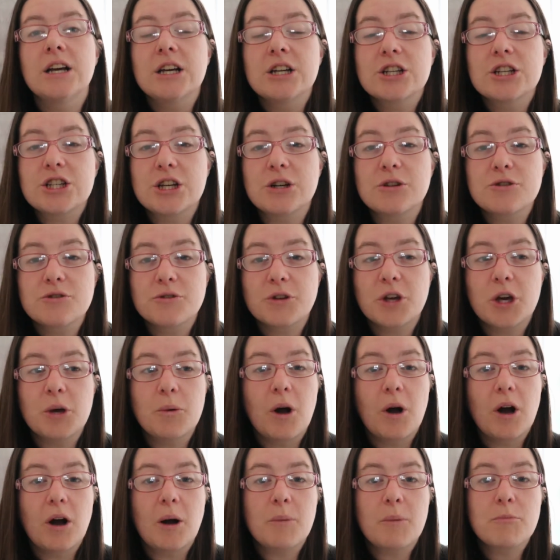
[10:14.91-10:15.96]
Children who
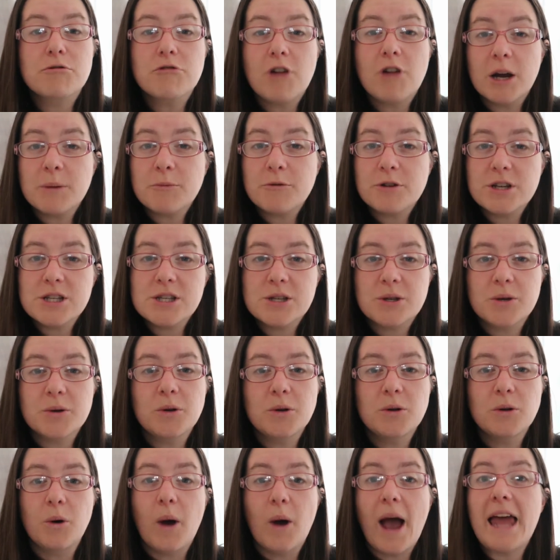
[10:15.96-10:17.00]
are primary
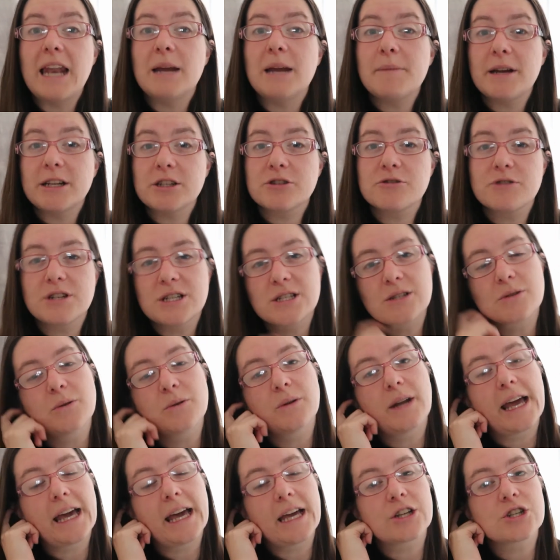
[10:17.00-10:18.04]
school or elementary
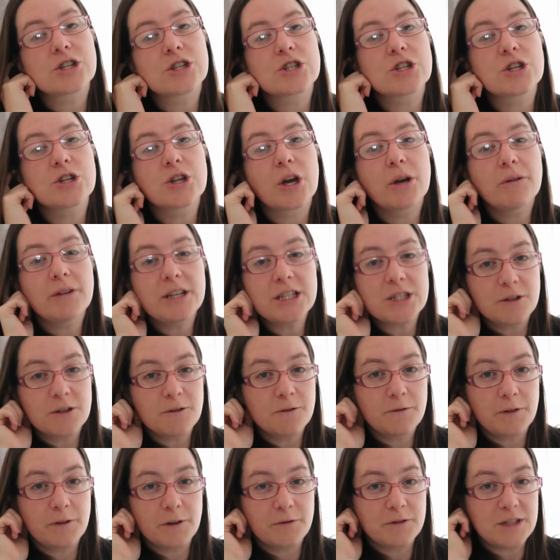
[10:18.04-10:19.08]
school age should only do
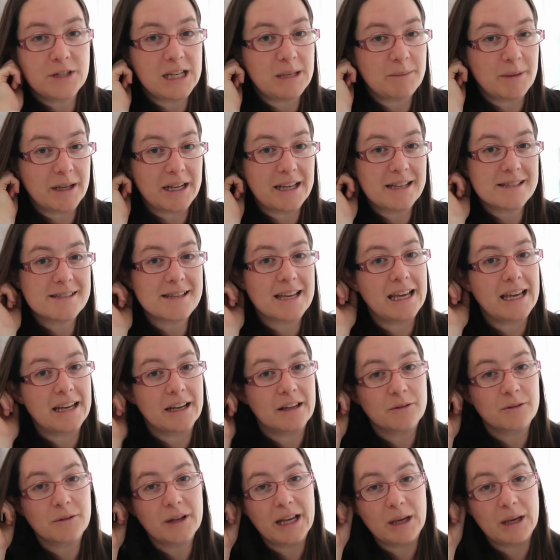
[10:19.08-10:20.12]
15 minutes in,
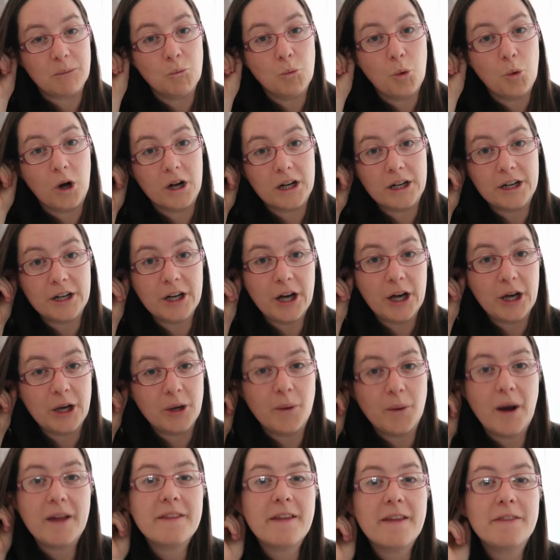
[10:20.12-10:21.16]
a, in one
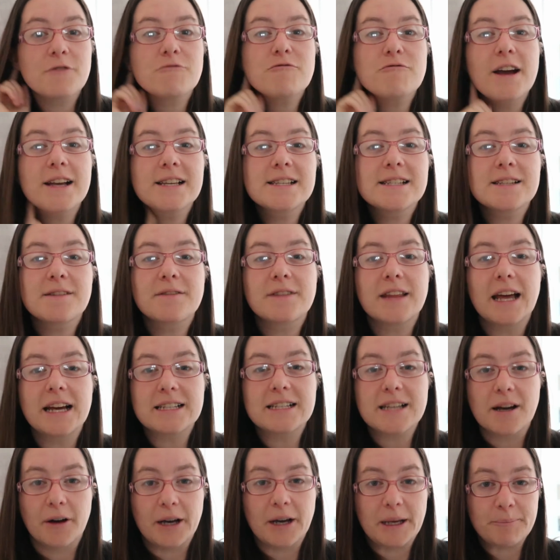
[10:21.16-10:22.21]
go and then the rest of their
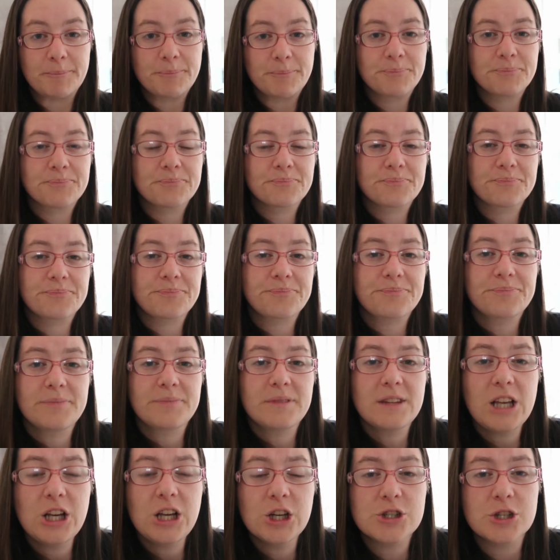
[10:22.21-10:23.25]
time
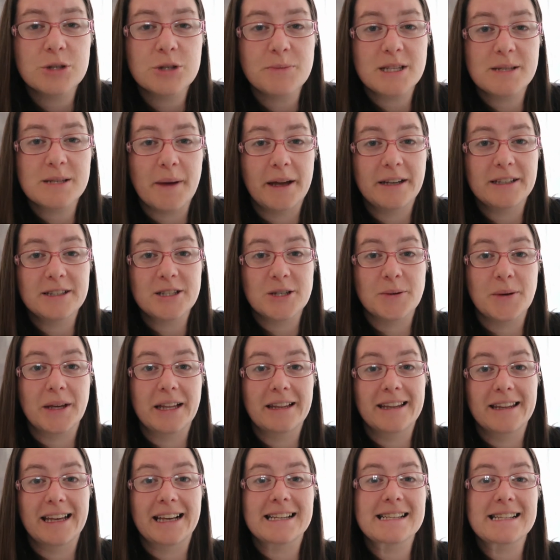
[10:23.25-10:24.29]
should be spent doing
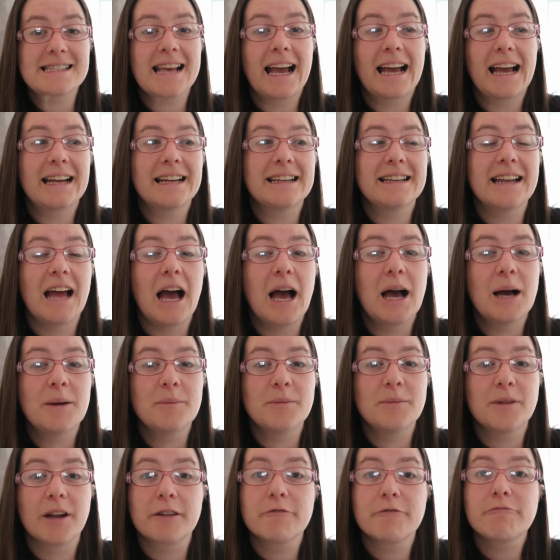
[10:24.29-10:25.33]
things
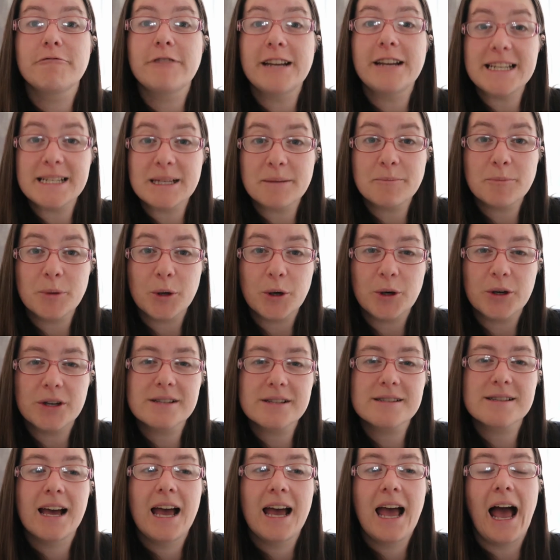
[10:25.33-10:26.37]
um, like reading
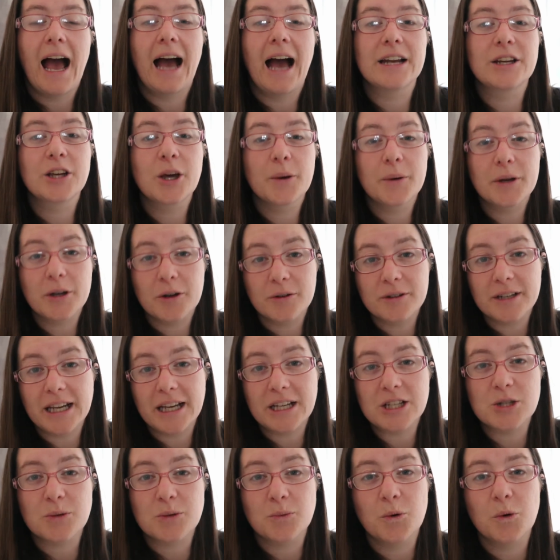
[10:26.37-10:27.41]
books and going on
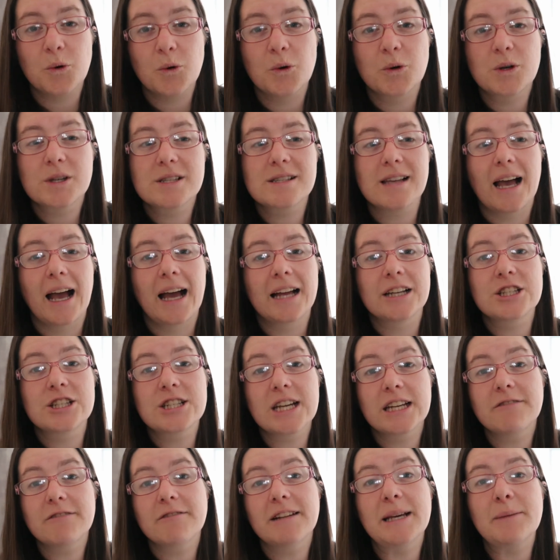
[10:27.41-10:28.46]
nature walks and
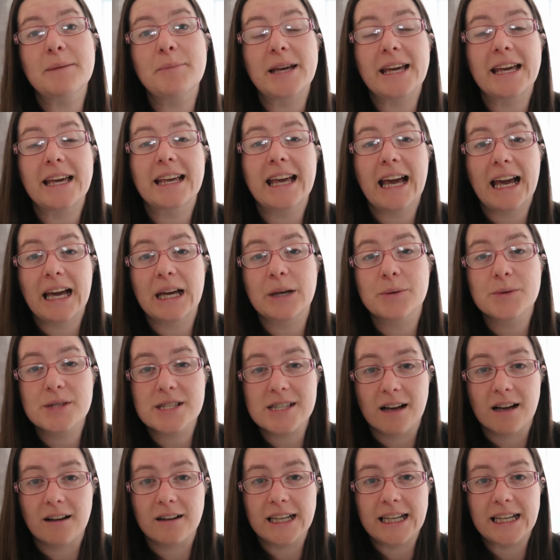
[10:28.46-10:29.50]
generally being
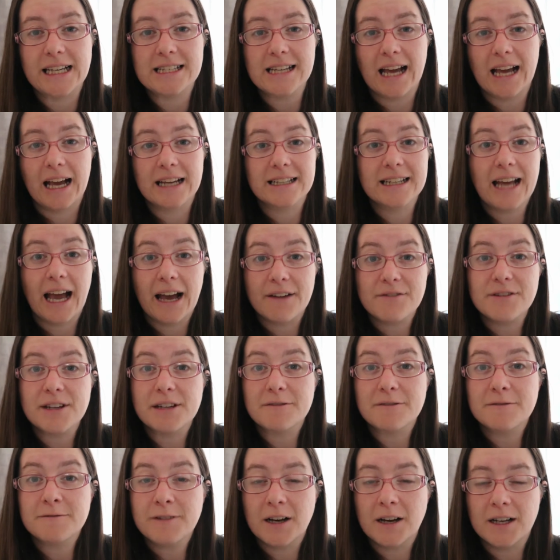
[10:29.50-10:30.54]
outside and having
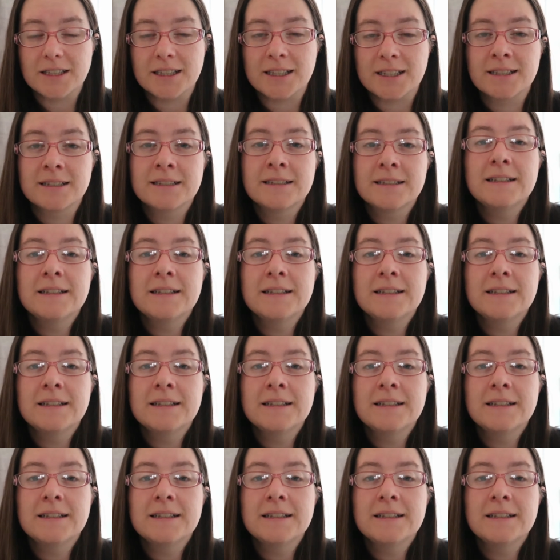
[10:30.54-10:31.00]
fun.